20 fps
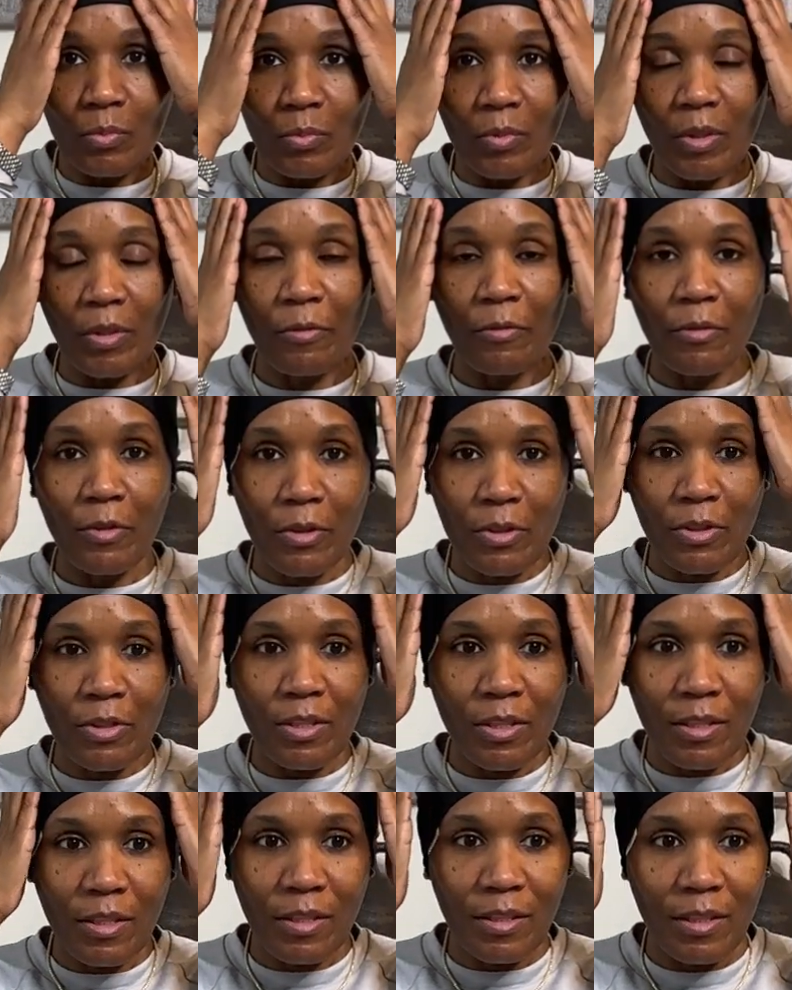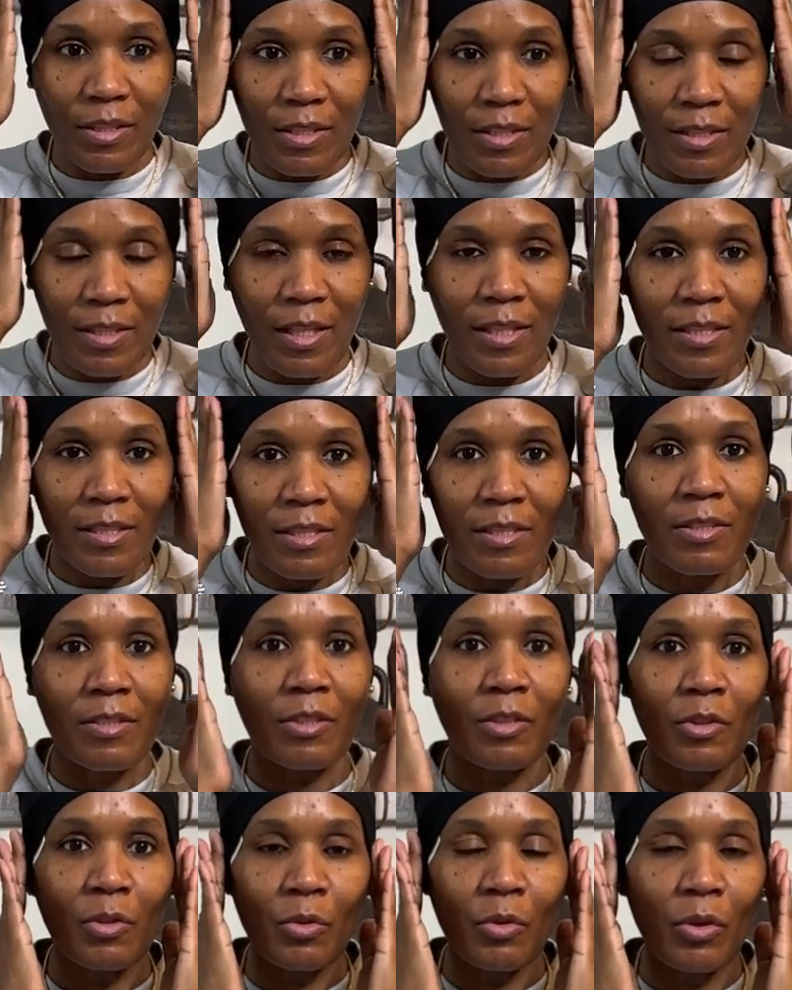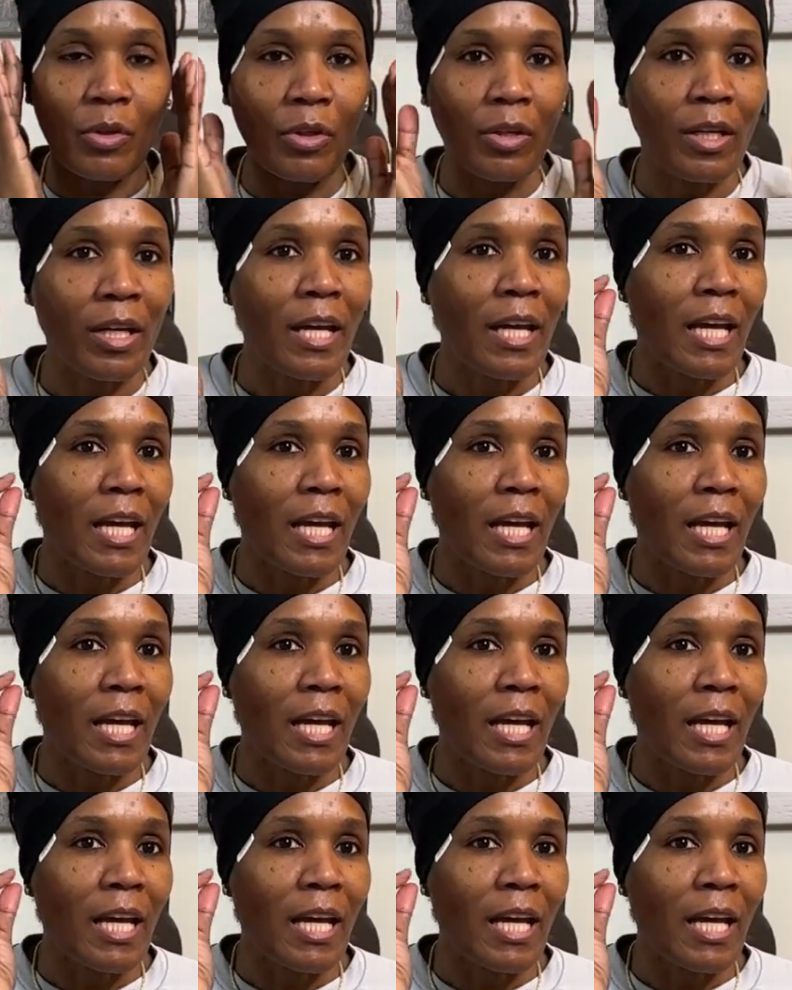It feels good. It's nice and secure.